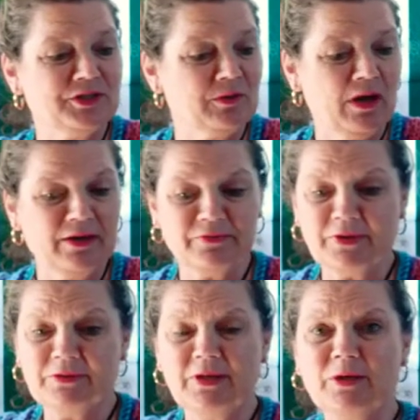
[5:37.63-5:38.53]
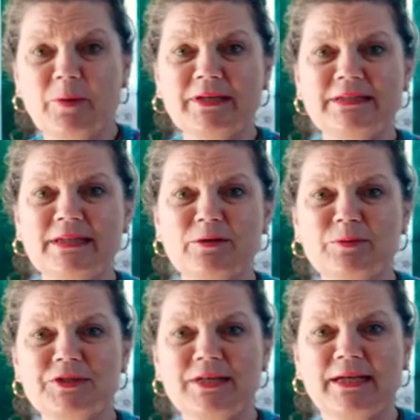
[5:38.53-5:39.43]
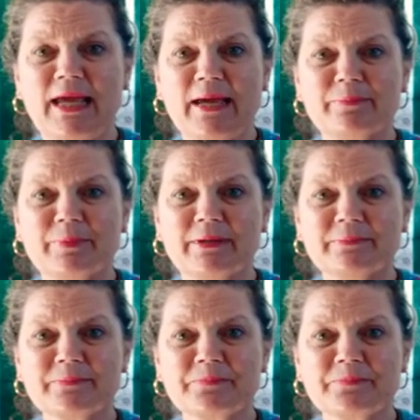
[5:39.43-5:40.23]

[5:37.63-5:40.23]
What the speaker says: So I've got no idea what's going to happen.